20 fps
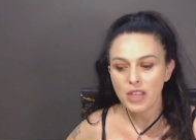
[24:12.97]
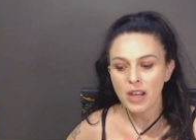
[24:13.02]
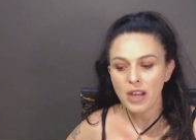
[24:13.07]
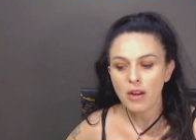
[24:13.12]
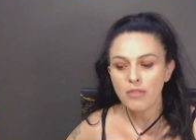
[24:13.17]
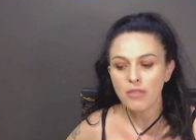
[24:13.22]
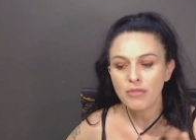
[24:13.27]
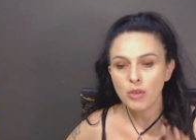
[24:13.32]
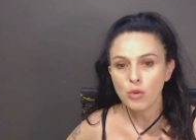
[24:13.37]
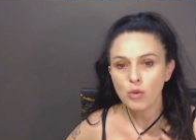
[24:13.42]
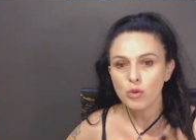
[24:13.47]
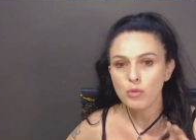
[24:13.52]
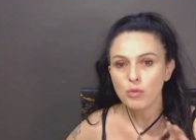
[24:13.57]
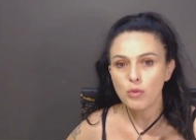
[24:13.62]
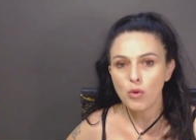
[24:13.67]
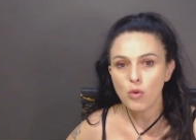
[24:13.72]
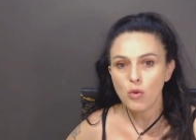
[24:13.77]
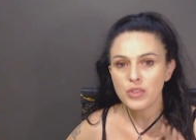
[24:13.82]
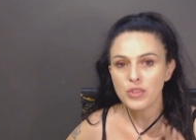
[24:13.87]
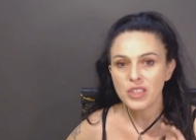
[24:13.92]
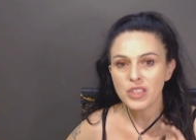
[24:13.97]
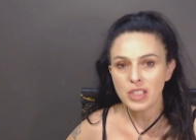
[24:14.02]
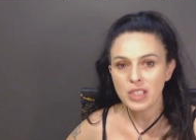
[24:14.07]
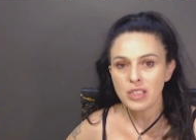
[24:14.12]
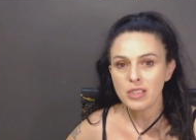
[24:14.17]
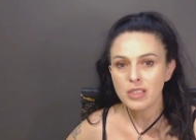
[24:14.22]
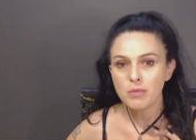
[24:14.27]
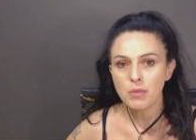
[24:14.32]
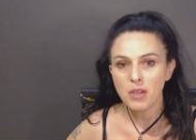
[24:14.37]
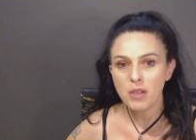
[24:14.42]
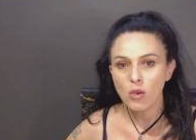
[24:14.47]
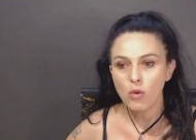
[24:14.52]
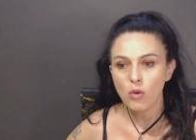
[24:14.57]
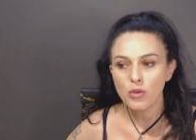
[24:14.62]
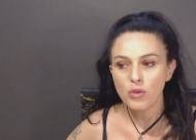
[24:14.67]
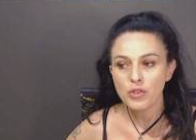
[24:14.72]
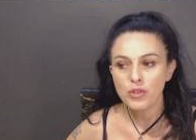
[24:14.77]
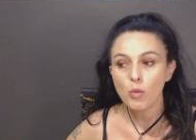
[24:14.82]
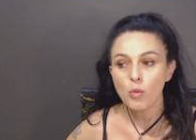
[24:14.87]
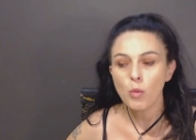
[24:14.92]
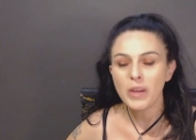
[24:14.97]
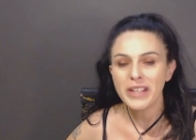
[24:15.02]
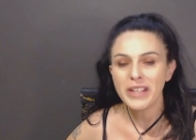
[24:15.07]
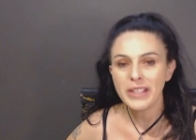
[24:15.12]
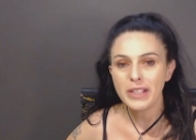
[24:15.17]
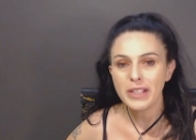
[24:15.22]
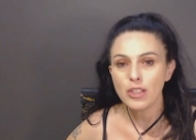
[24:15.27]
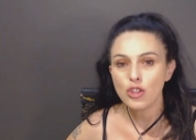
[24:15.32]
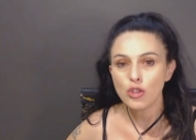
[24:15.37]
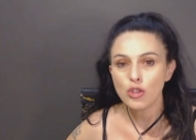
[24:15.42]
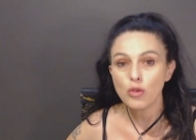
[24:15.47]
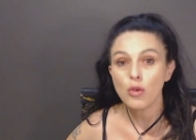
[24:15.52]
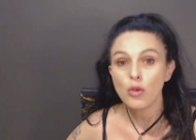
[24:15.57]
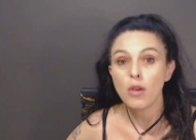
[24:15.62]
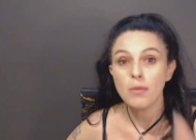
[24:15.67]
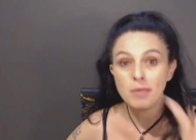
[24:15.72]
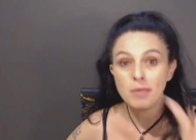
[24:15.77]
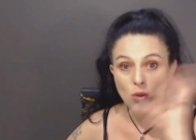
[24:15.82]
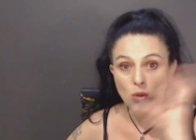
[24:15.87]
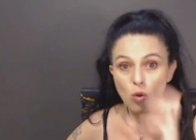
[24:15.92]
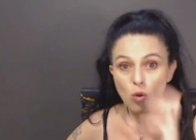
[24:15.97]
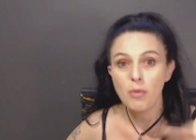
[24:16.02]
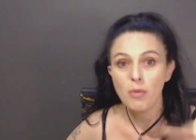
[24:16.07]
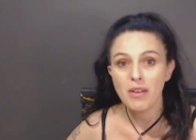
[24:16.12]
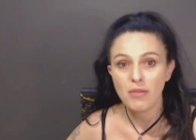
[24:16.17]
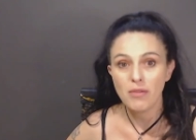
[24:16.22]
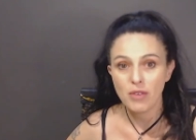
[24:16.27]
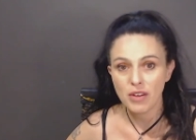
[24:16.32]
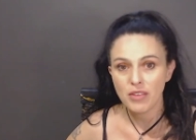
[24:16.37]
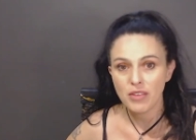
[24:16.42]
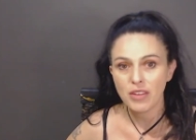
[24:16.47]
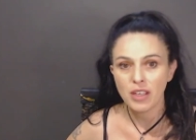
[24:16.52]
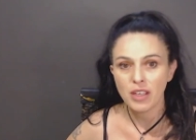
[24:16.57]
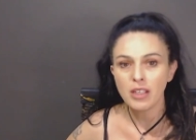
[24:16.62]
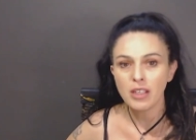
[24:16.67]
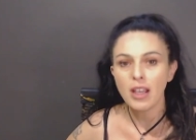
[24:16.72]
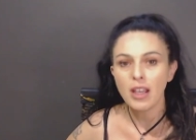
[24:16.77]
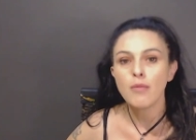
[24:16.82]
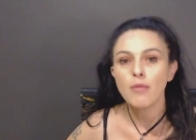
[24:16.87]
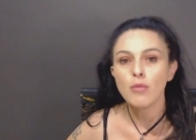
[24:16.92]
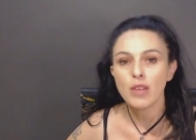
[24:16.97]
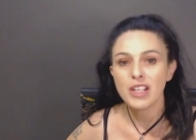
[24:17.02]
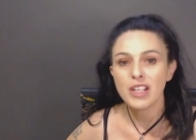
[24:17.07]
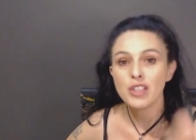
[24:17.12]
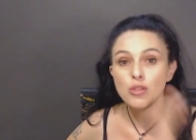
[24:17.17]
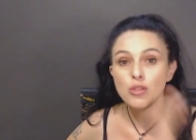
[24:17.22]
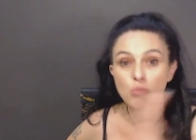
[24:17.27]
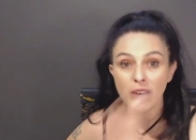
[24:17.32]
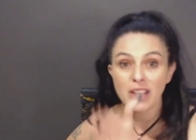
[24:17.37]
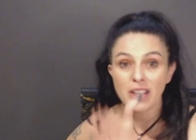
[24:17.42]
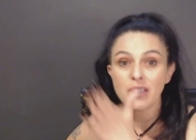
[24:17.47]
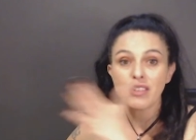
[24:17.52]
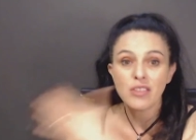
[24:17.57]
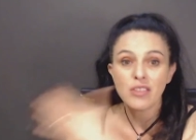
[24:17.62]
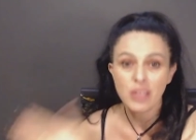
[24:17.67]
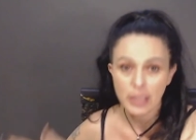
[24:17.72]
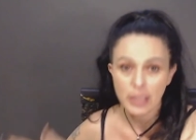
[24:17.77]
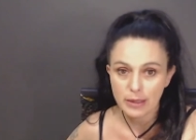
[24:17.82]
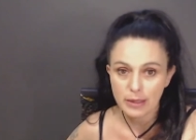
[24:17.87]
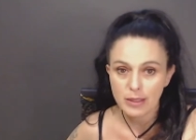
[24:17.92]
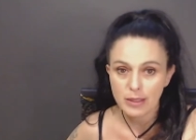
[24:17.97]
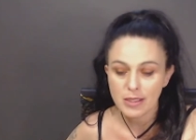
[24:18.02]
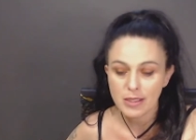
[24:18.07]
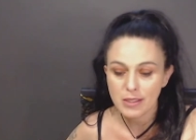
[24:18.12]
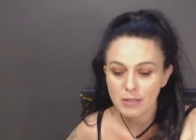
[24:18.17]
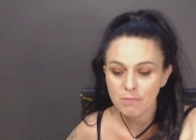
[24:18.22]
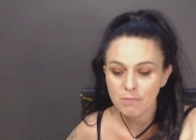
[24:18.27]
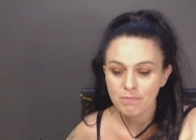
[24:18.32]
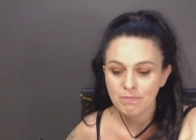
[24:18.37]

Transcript: And I feel the pause is because we need to absorb everything and redirect things.